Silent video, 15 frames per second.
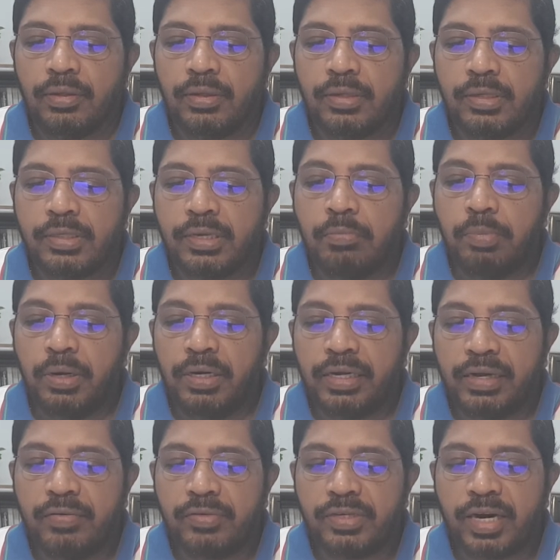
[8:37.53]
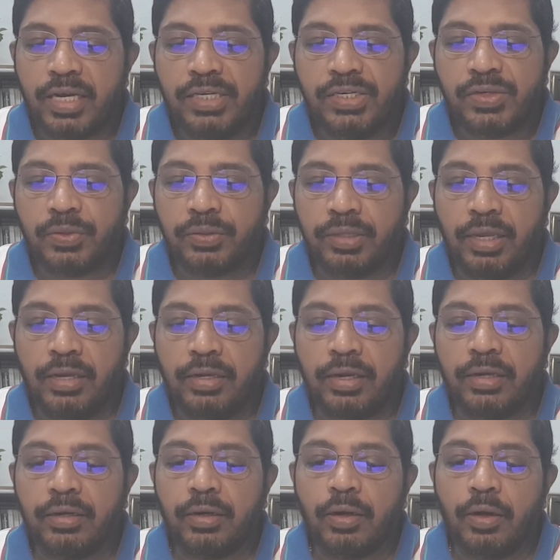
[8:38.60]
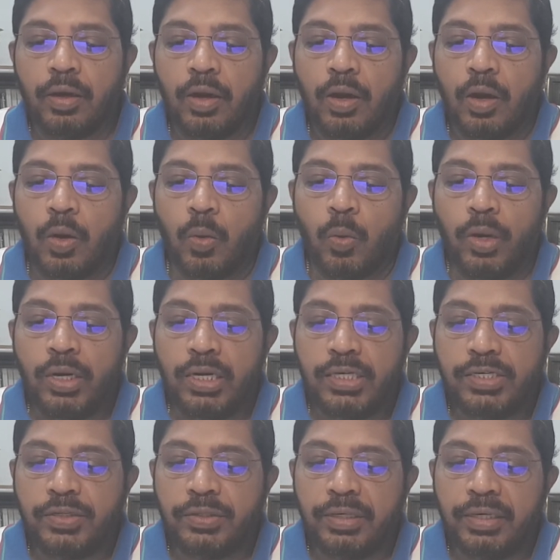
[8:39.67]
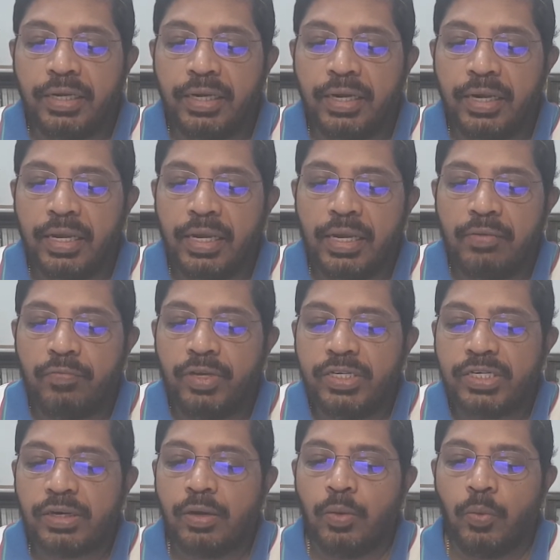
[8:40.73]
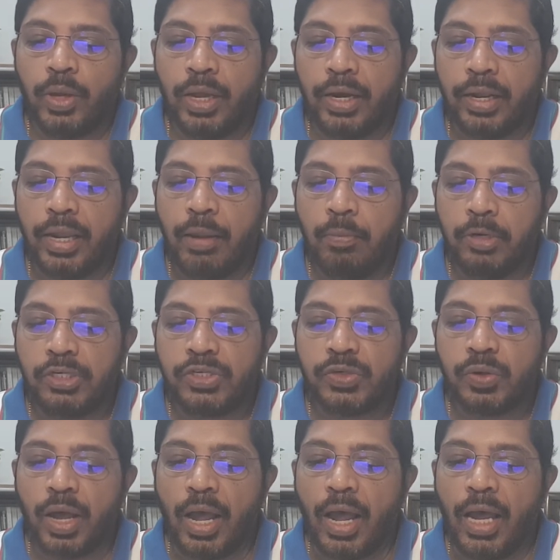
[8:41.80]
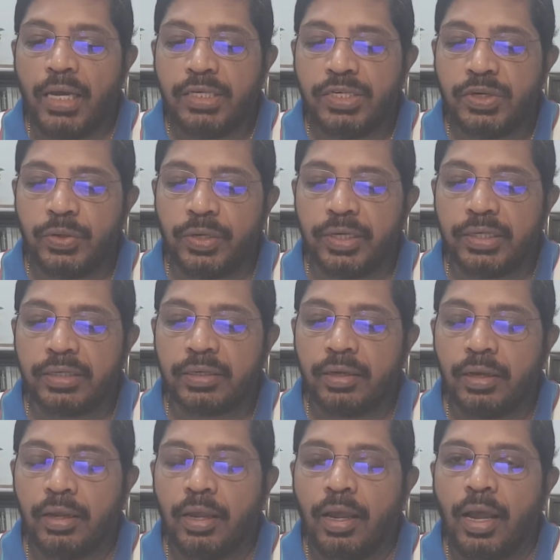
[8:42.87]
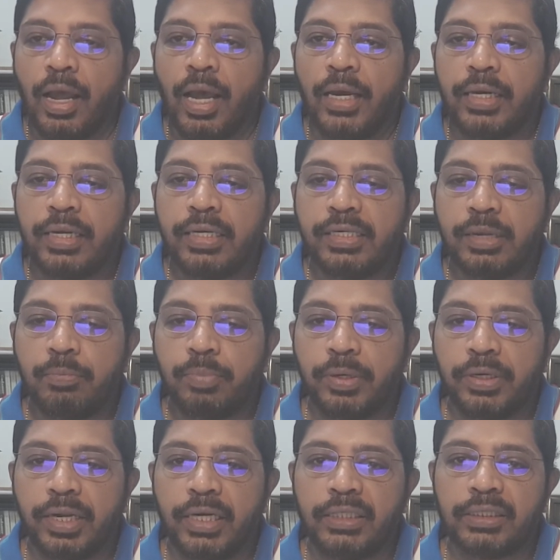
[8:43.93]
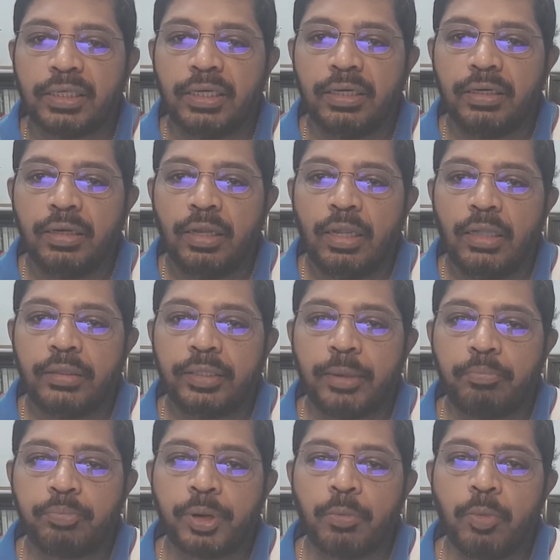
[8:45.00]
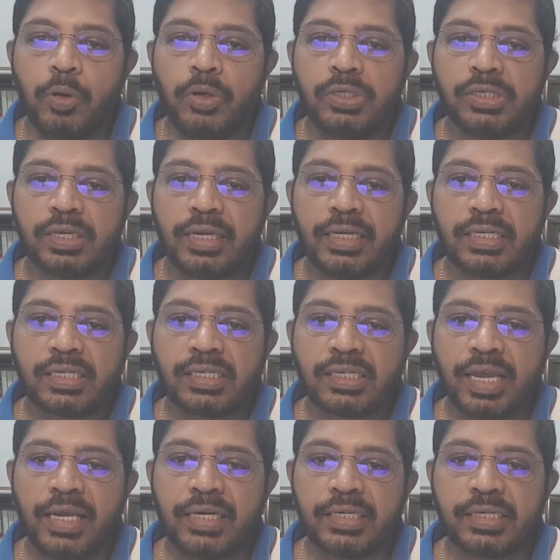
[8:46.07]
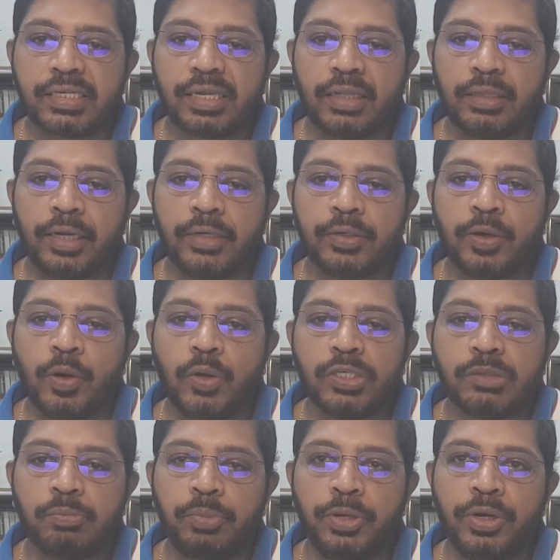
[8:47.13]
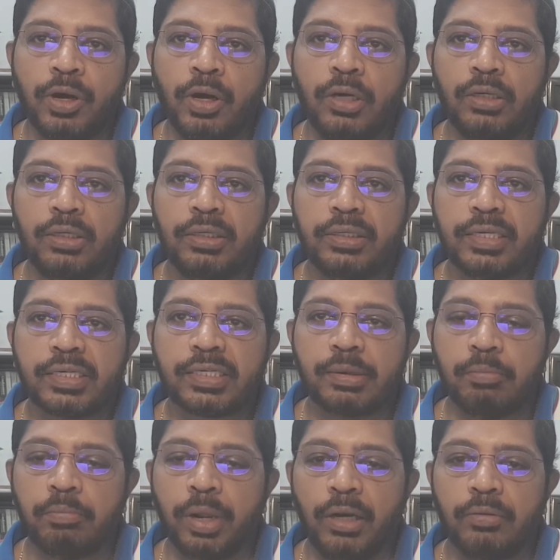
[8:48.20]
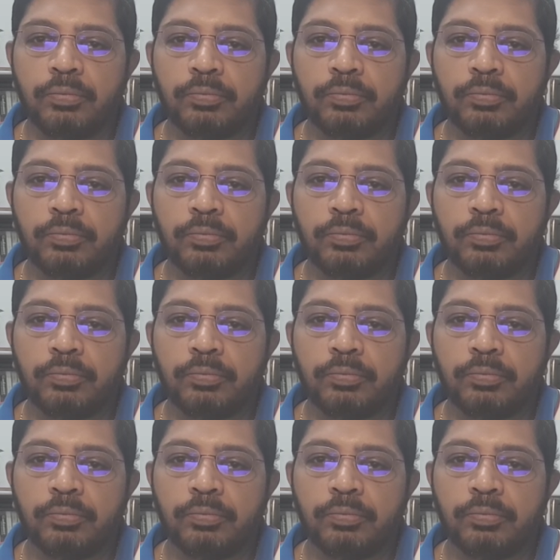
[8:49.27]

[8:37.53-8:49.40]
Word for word: Symbol gives rise to thinking only to the degree in which we are able to add to it an interpretation that promotes a sense that goes beyond the symbol.